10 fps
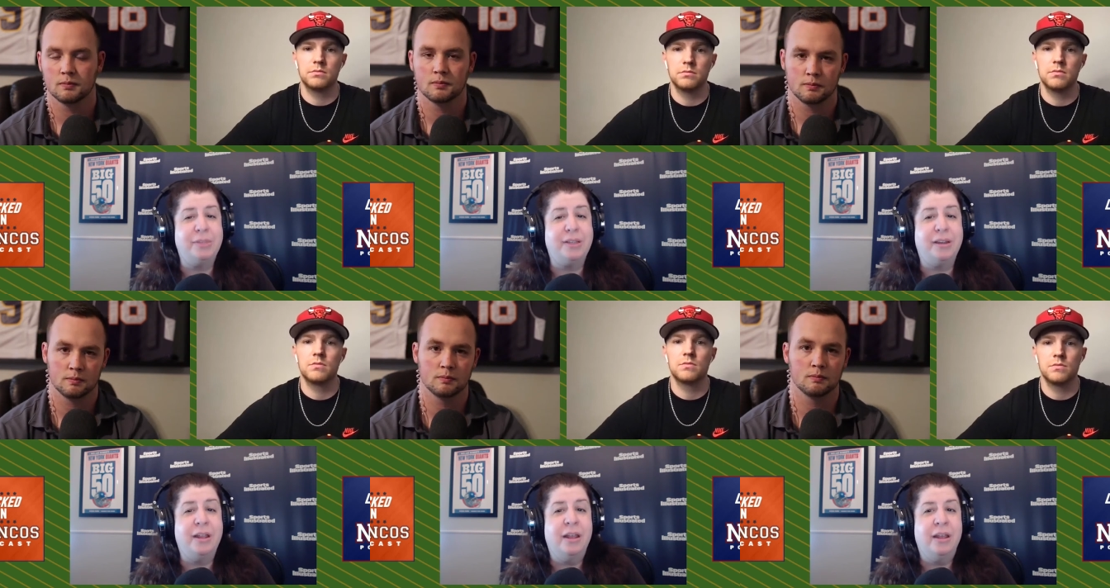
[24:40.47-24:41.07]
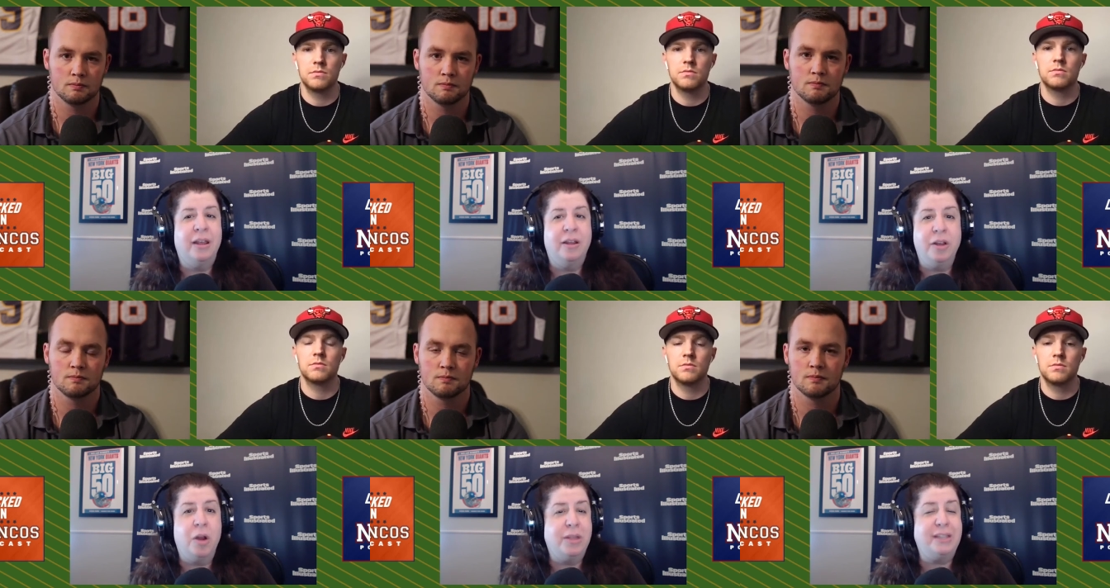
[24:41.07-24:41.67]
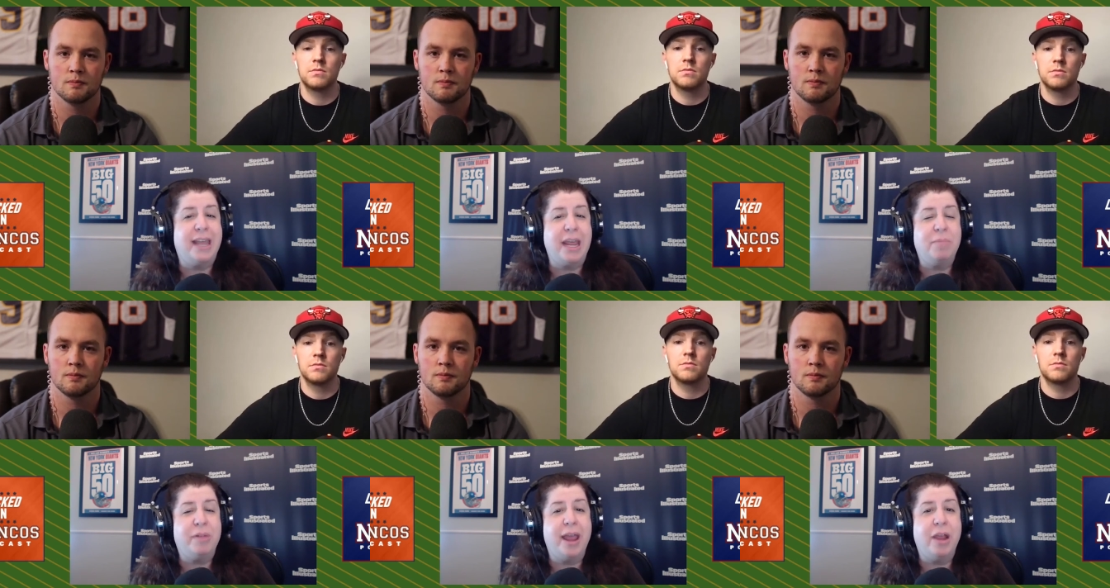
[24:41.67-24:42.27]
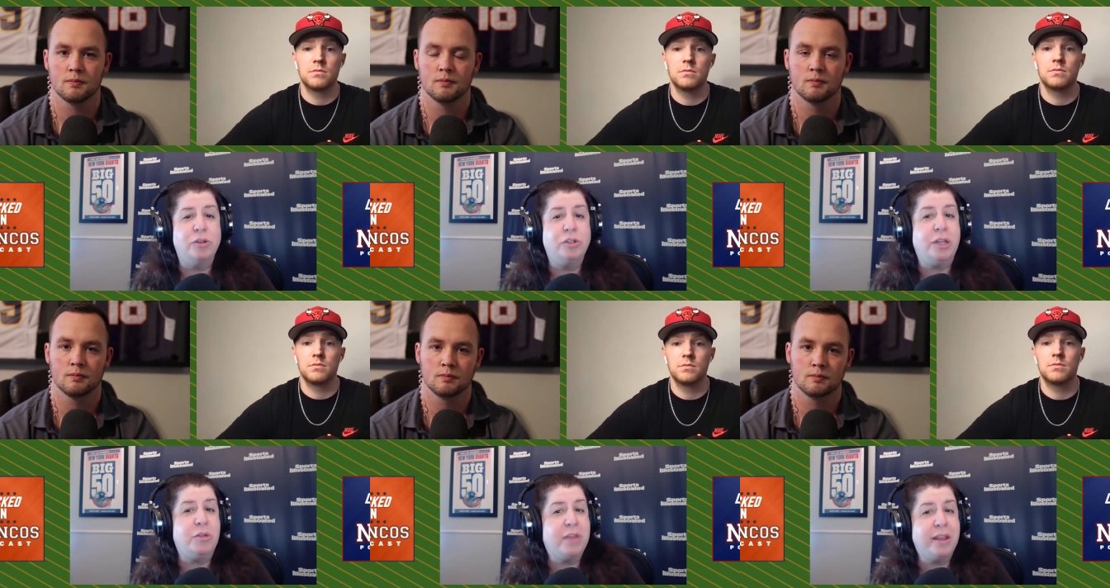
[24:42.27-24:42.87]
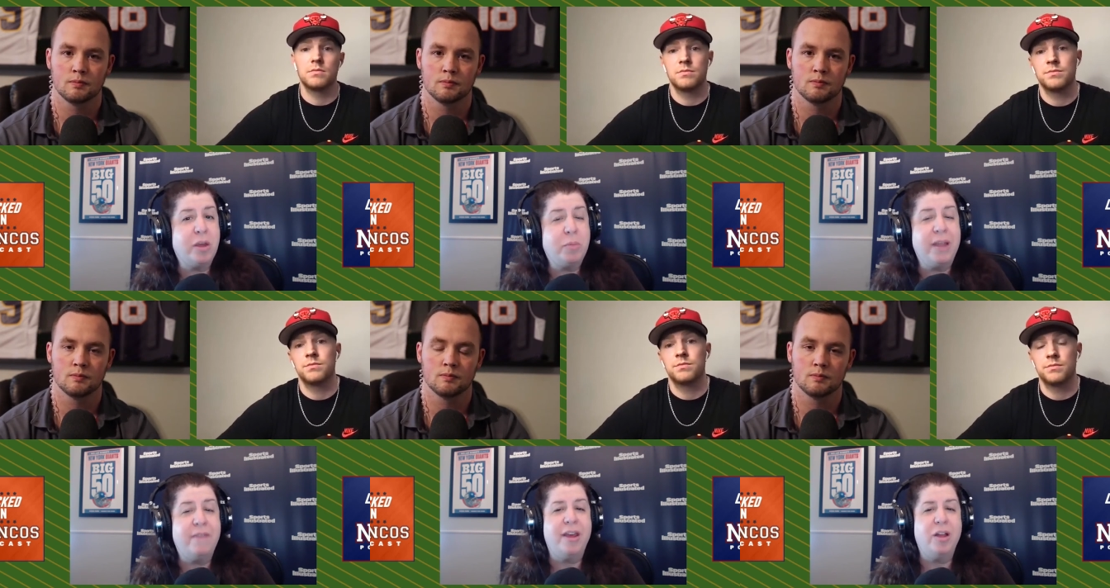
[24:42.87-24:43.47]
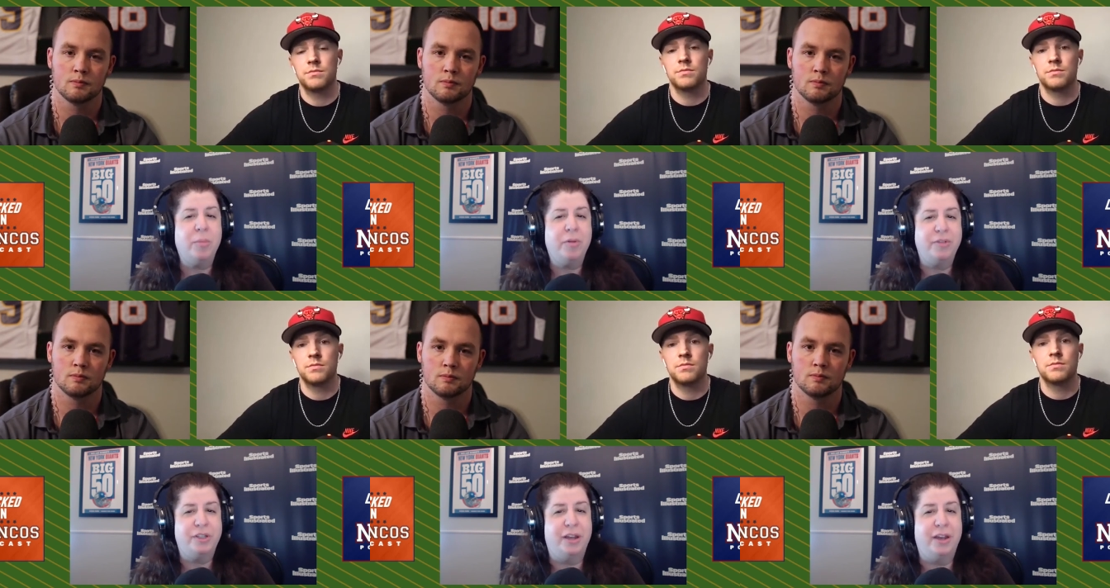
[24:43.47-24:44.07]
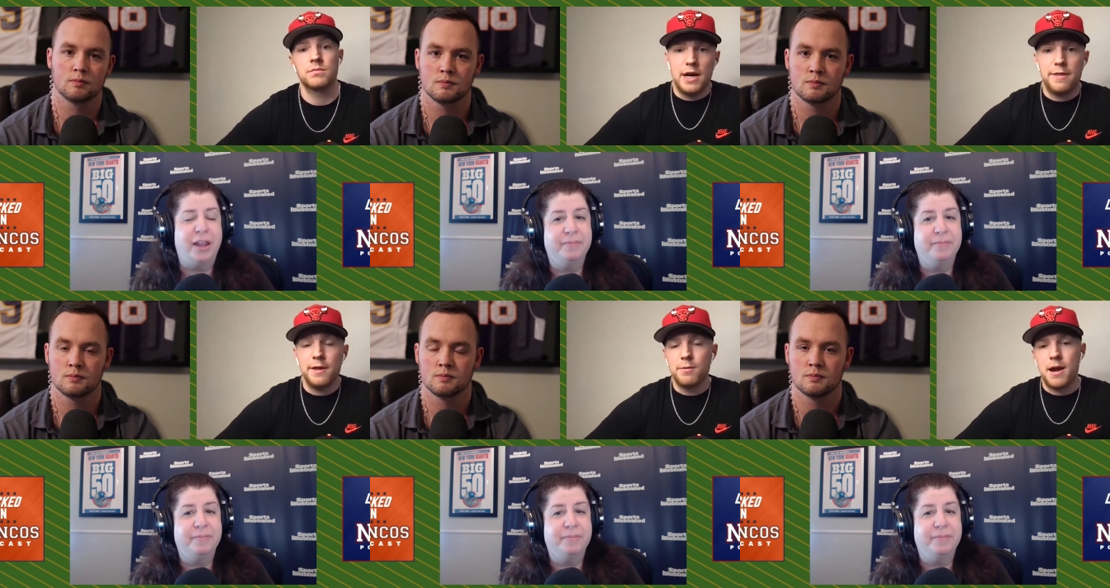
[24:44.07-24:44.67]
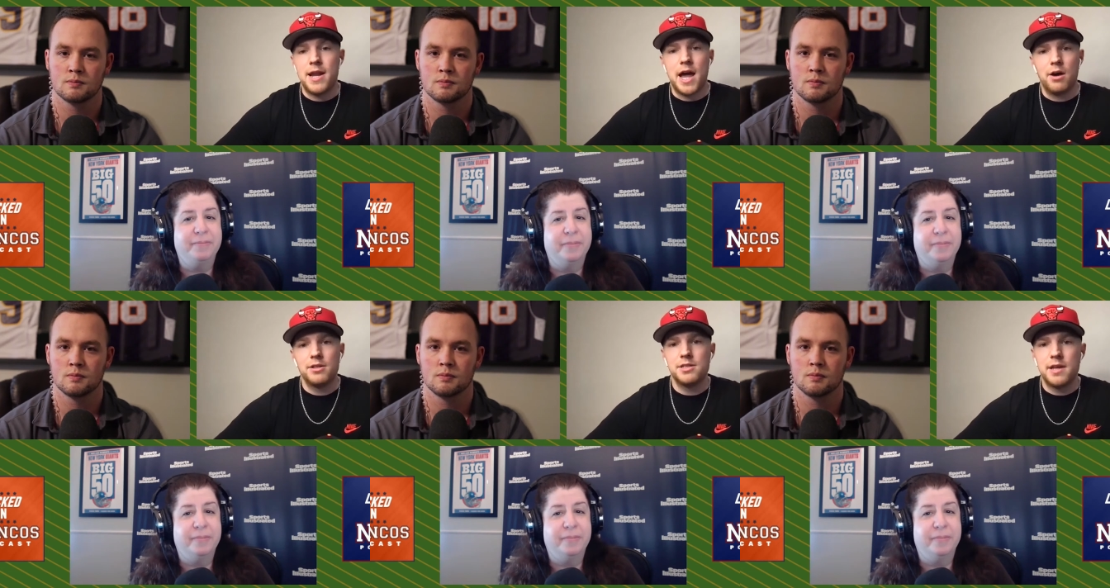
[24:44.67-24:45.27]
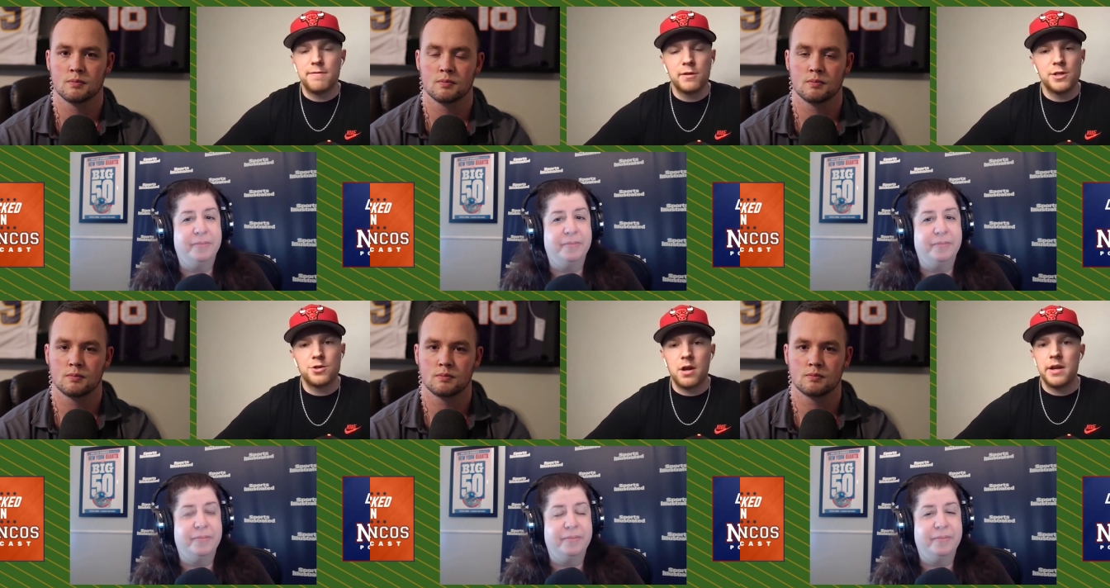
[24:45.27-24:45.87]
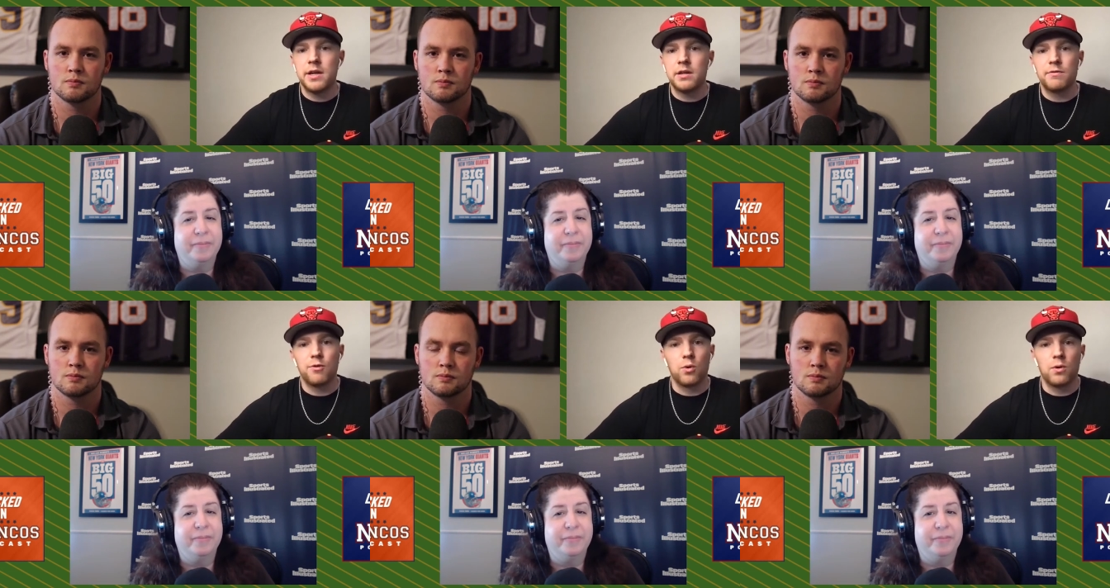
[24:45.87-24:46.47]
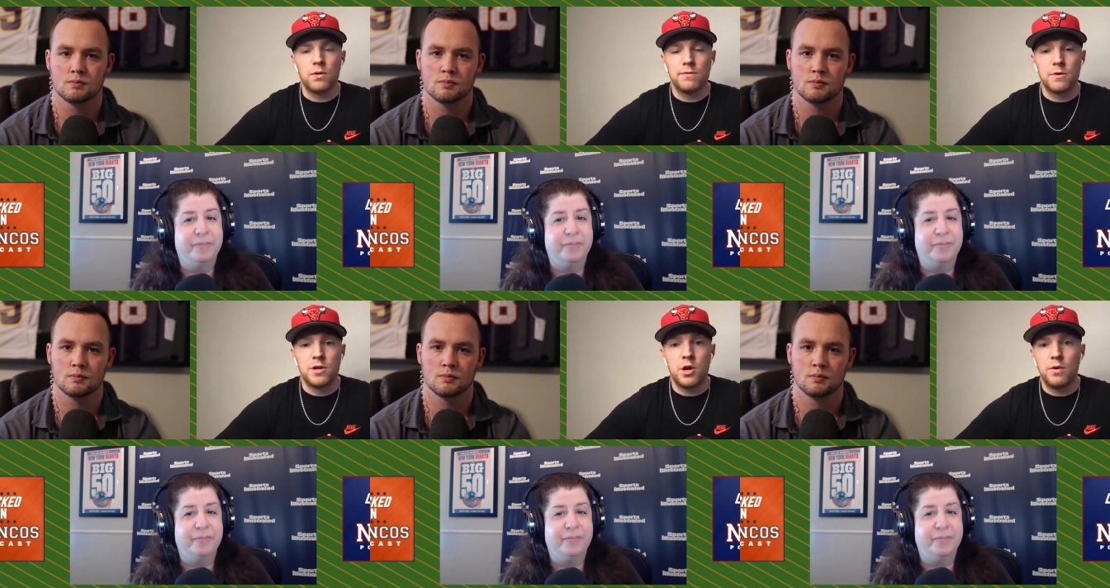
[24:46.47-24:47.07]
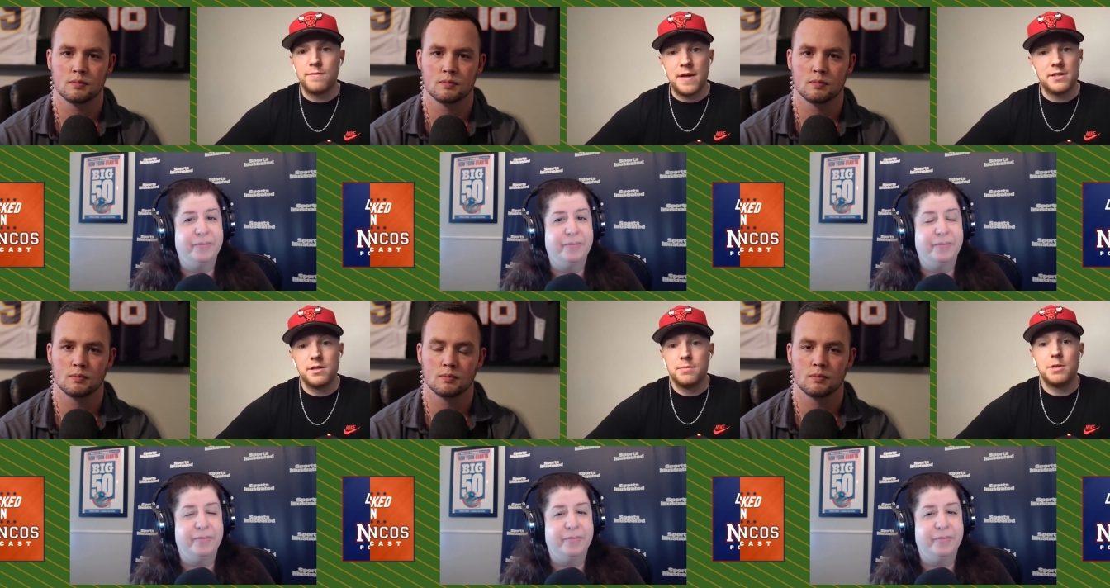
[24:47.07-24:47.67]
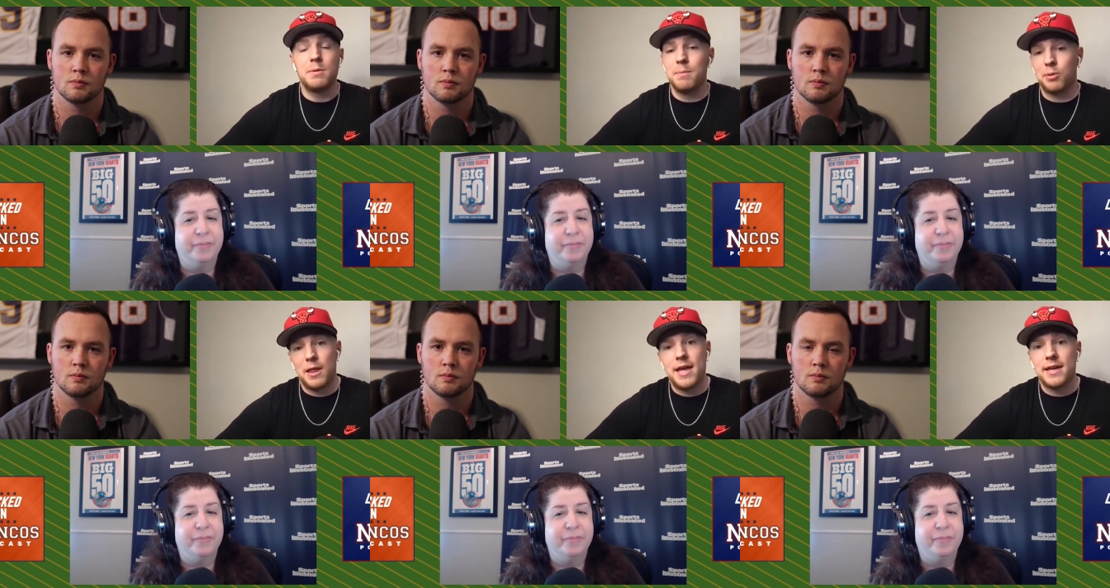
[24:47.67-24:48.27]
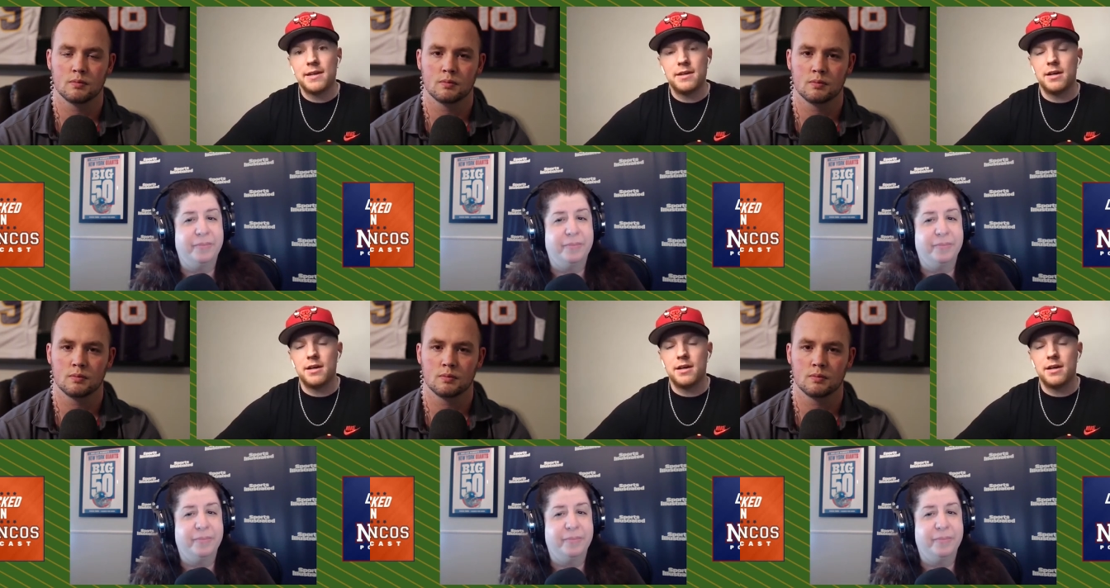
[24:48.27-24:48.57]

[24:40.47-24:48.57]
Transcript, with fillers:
Speaker 1: and you know these key players do you think they'll be available for sunday
Speaker 2: i think right now it's definitely trending for for noah fant to, to be playing